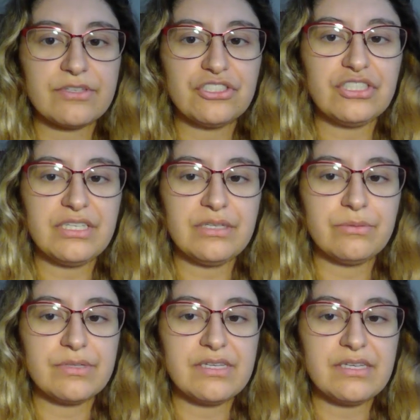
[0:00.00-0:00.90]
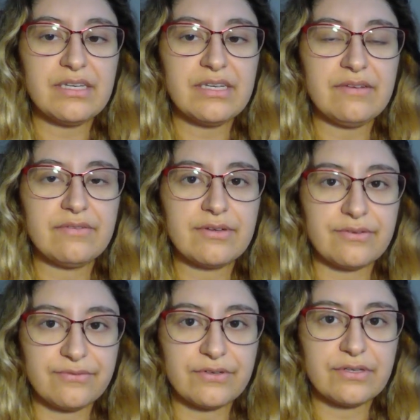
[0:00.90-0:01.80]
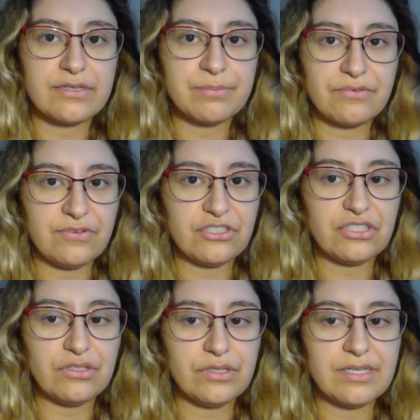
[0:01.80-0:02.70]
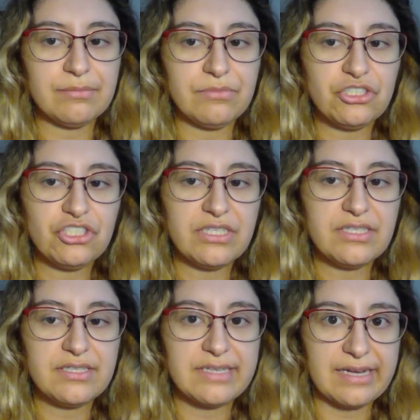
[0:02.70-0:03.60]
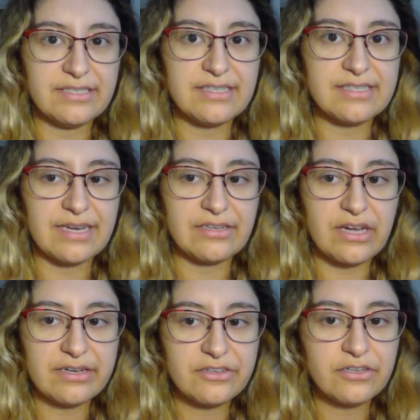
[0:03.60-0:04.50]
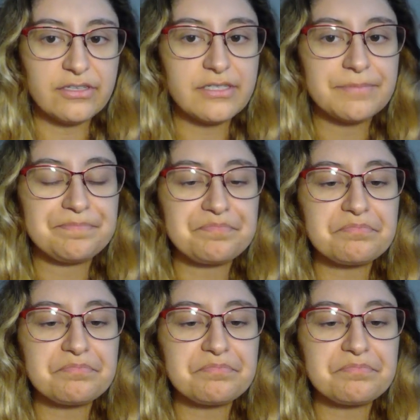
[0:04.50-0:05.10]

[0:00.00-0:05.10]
where she received her first professional commission, dances and nocturnes.